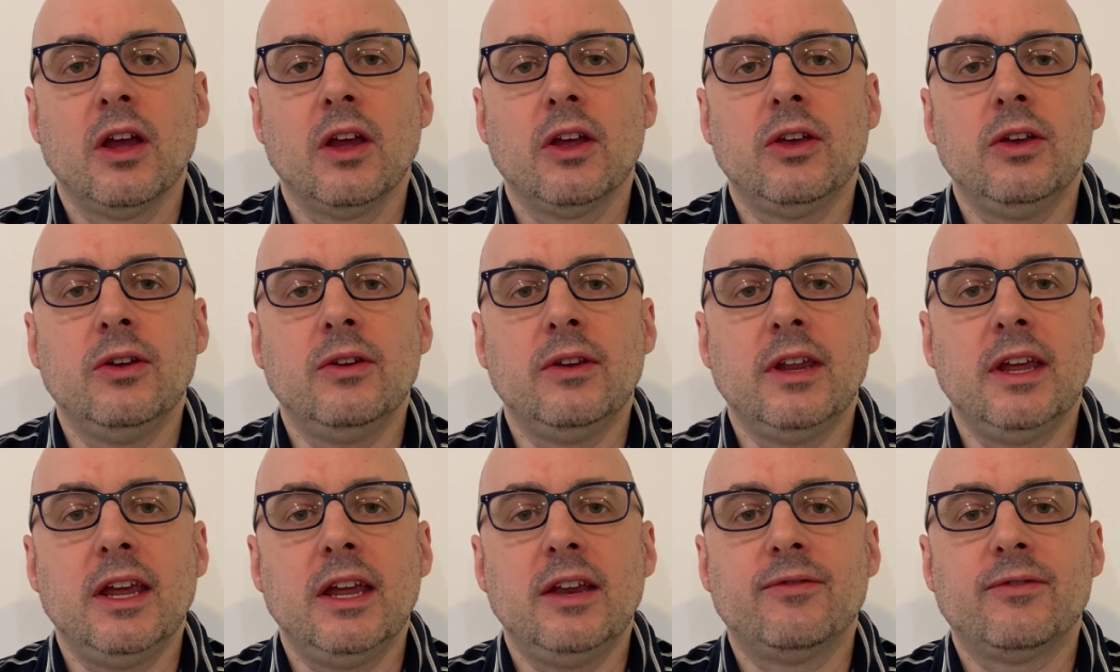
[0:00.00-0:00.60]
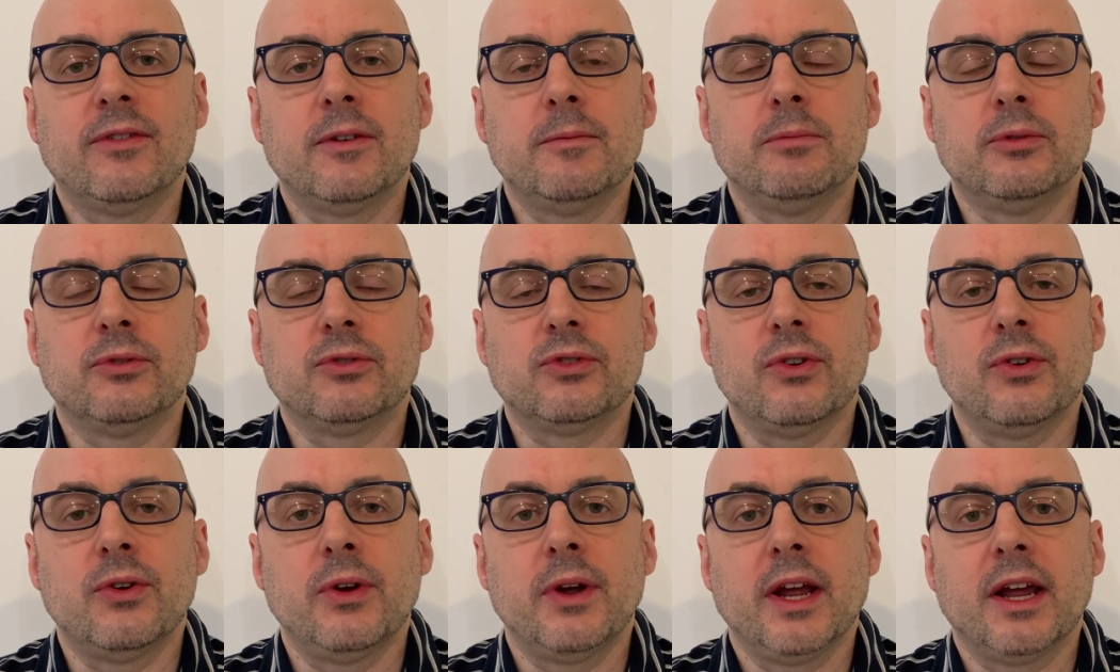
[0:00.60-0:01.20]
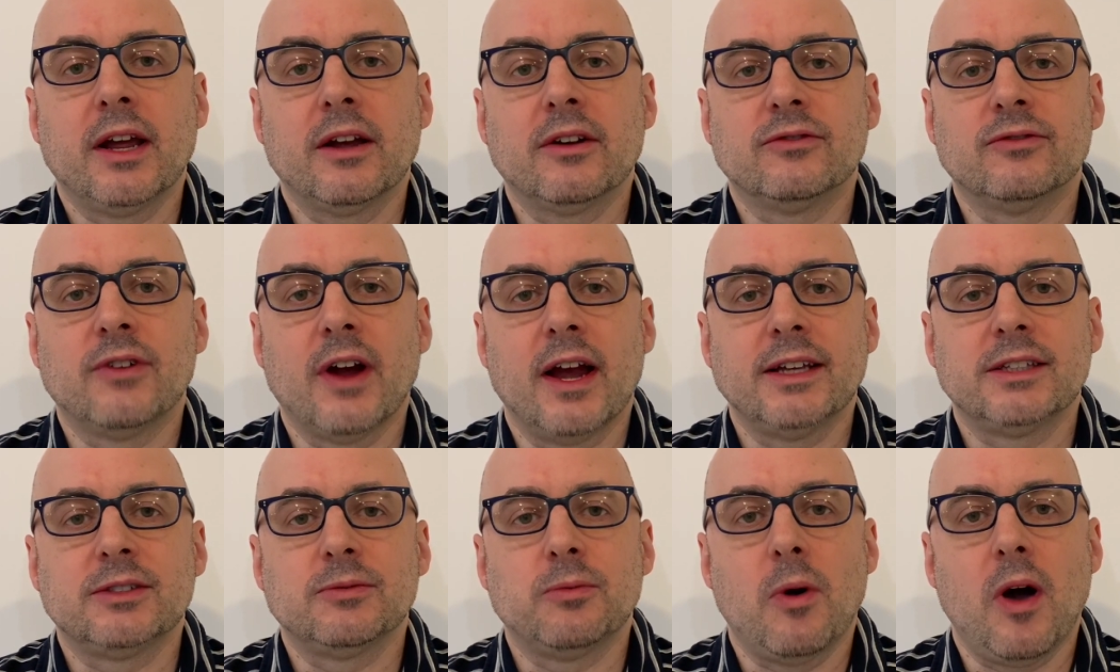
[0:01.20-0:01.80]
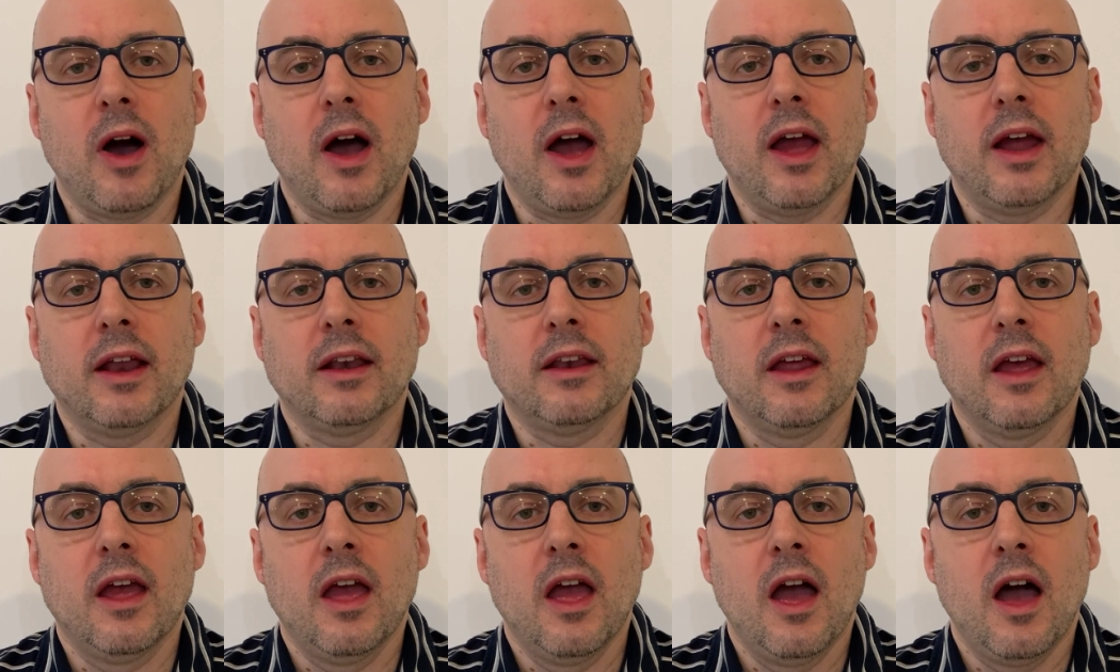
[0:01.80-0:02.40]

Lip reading: you need for brewing rice wine.